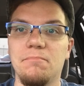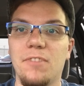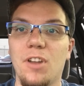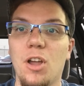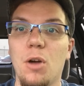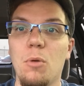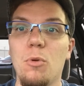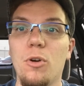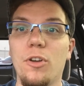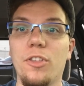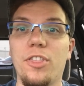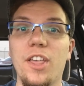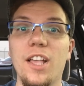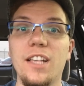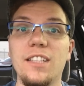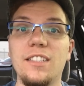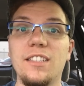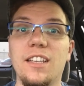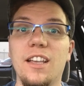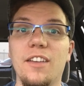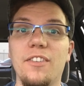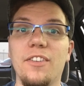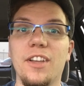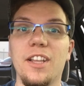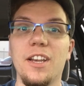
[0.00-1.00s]
no more
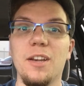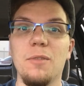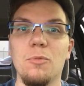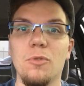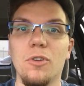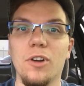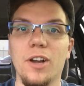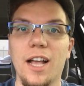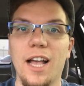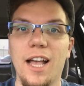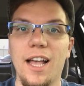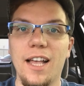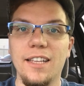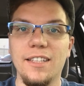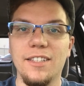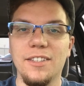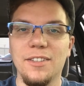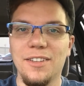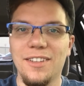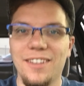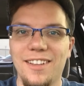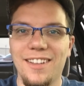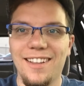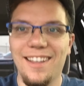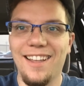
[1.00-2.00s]
Thanksgiving anymore, guys.